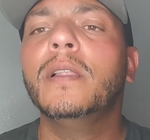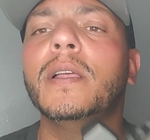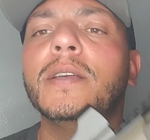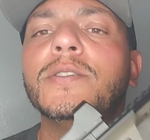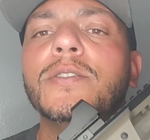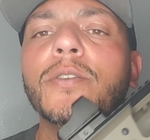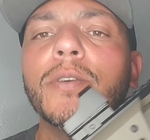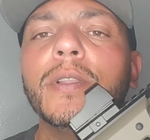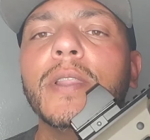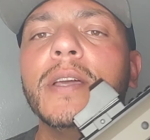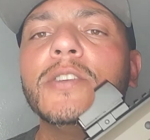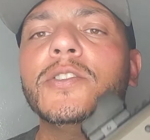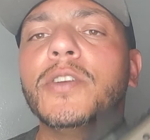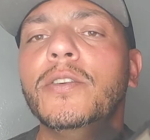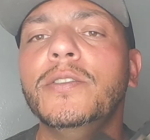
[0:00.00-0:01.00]
let's do it.
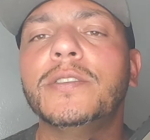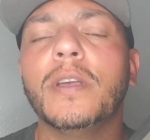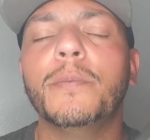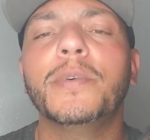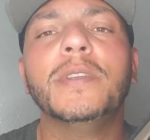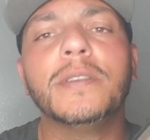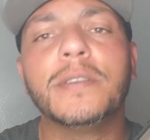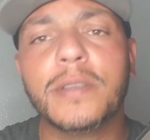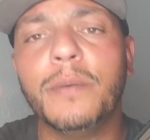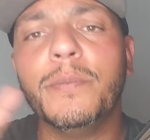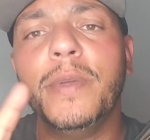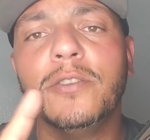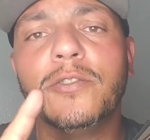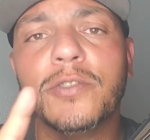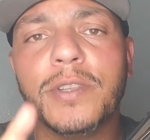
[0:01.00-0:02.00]
Let's show you something. There's
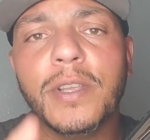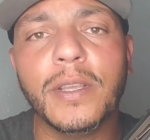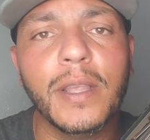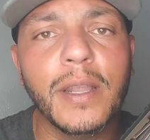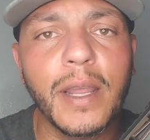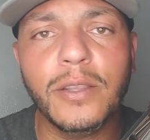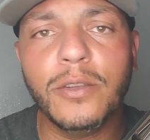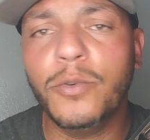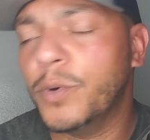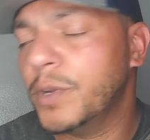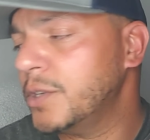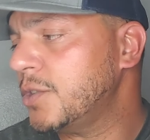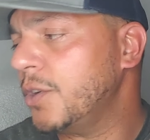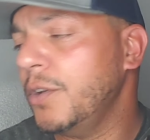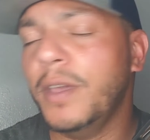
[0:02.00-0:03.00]
something interesting that I do
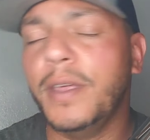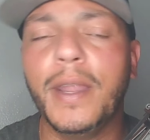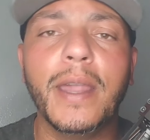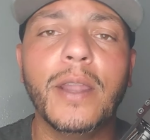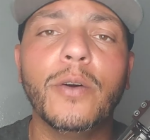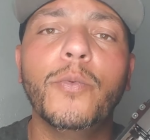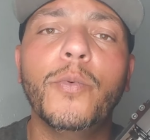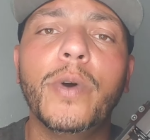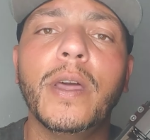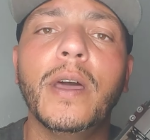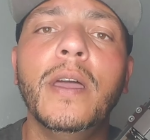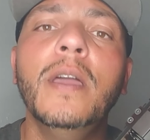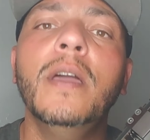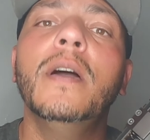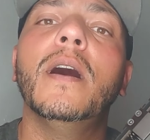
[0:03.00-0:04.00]
want to show you, and I don't want
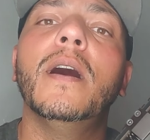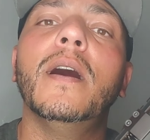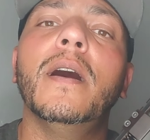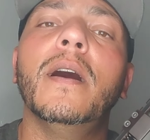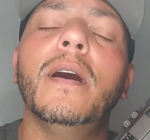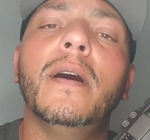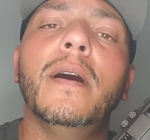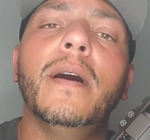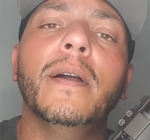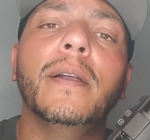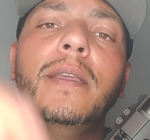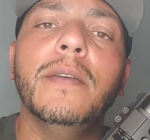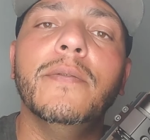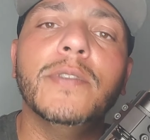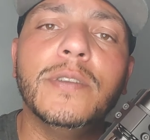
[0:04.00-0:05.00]
to. Uh, uh,
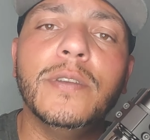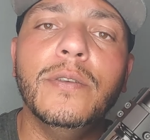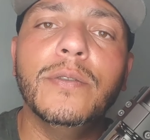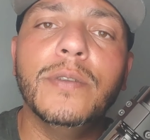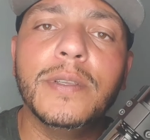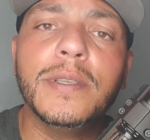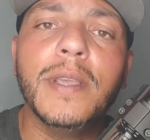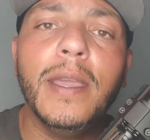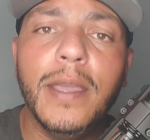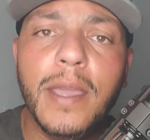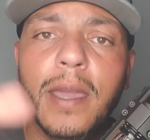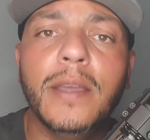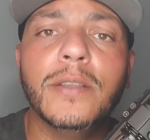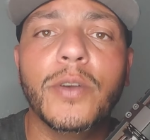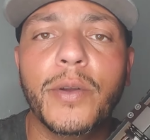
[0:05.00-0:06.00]
give it to you to say,
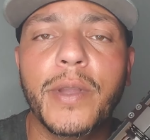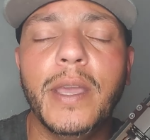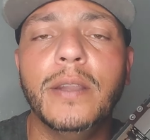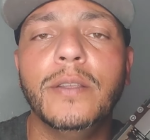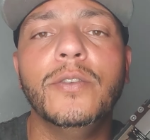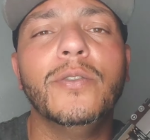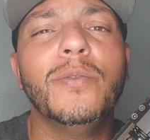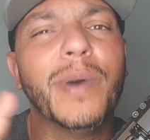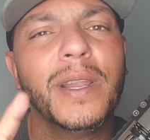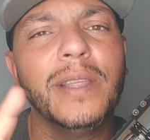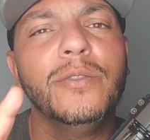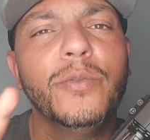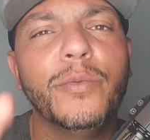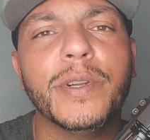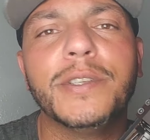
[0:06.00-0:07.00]
yeah, it's okay to do, but I
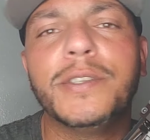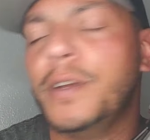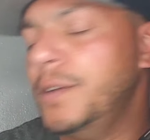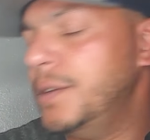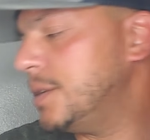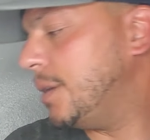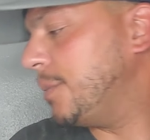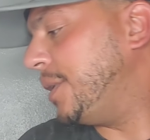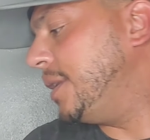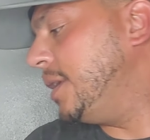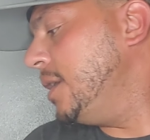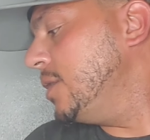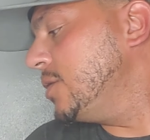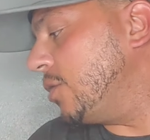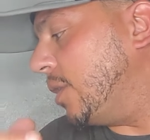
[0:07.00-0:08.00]
do want to show you something.
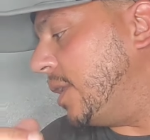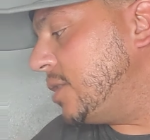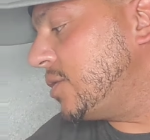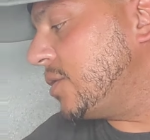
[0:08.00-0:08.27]
So let's